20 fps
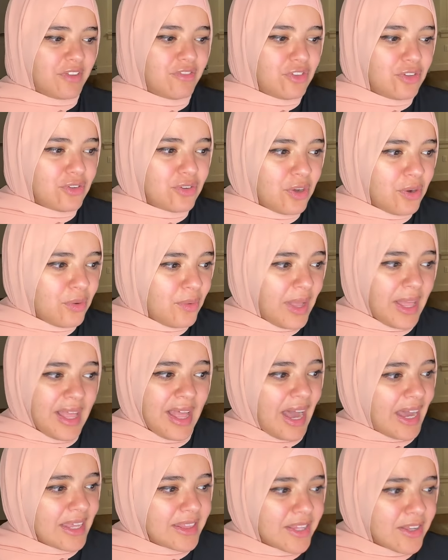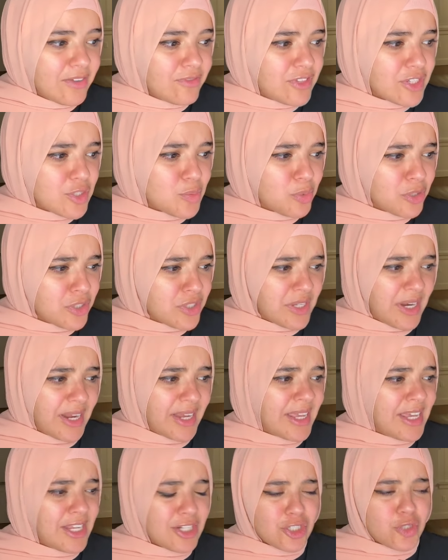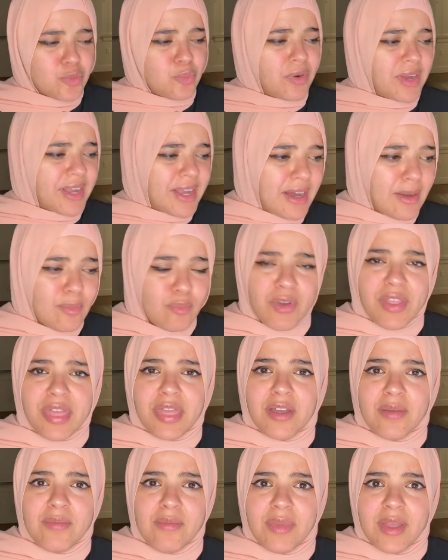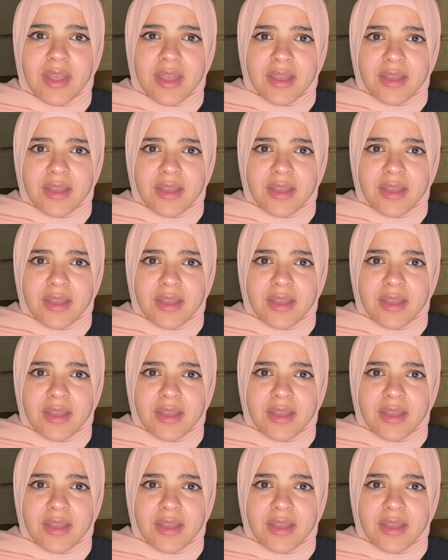If you know, I love this person, I can't just break up with them.